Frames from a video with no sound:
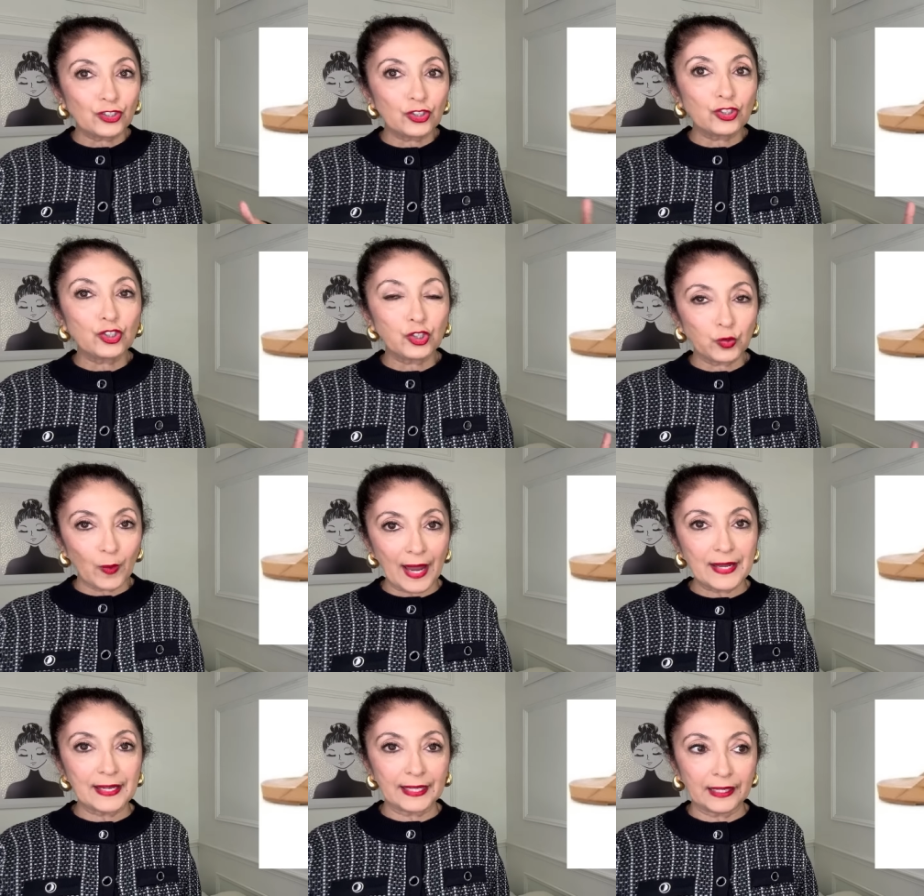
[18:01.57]

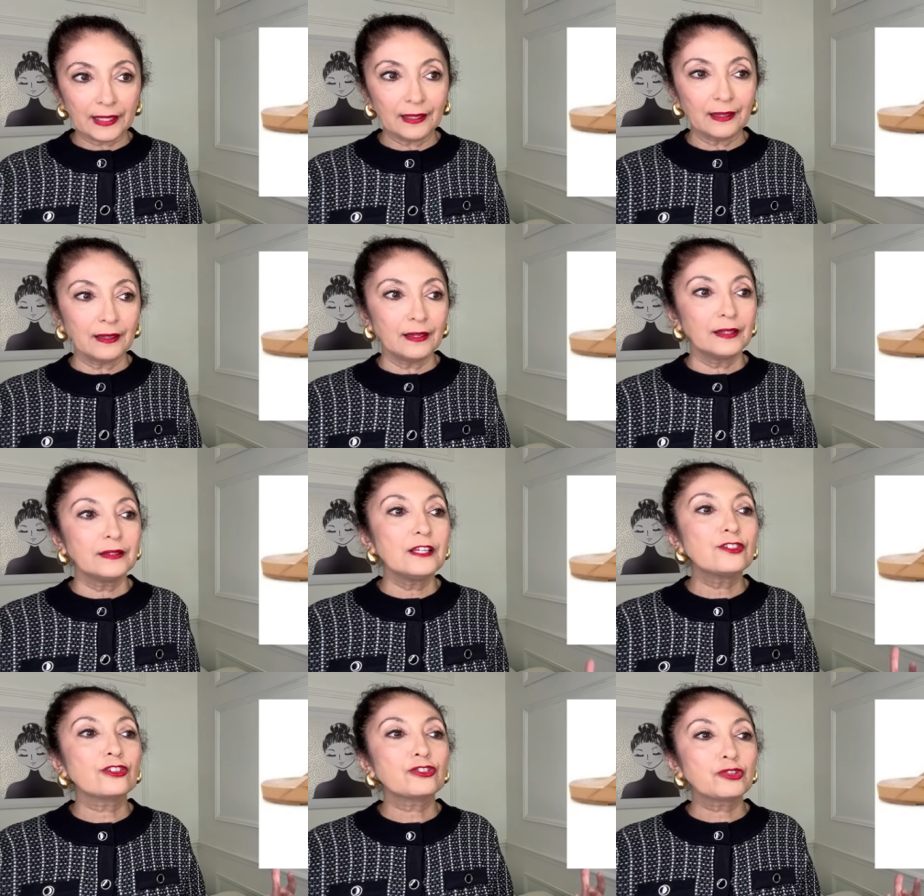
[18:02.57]
trendy.
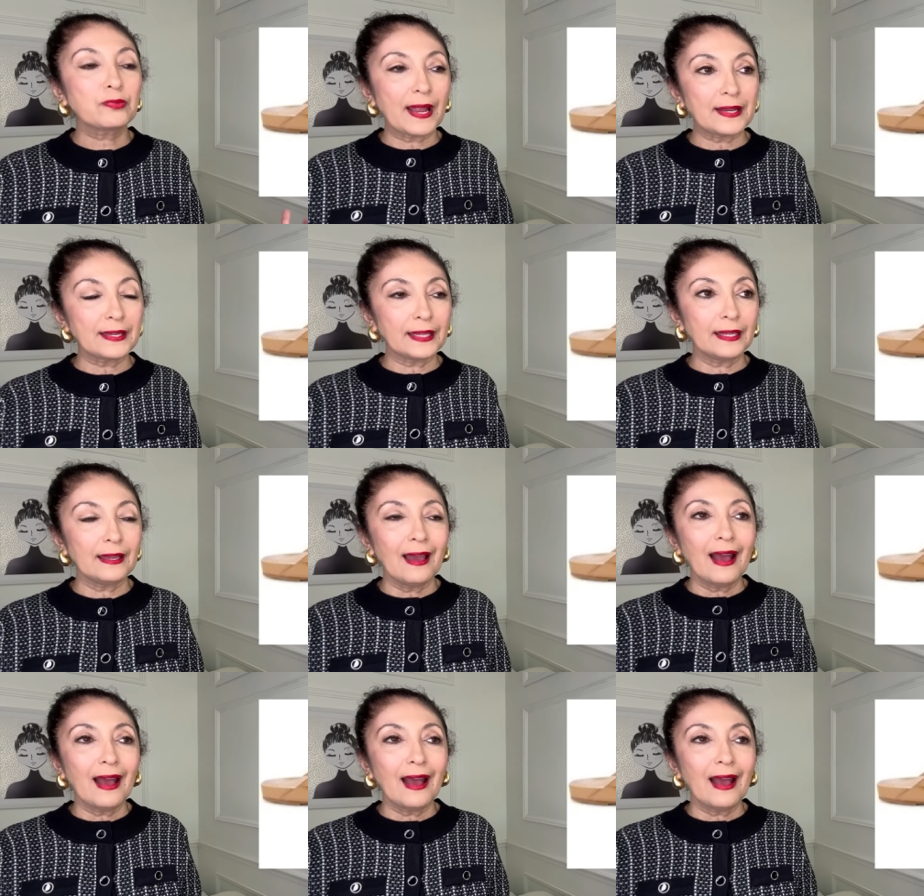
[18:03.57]
These are trendy.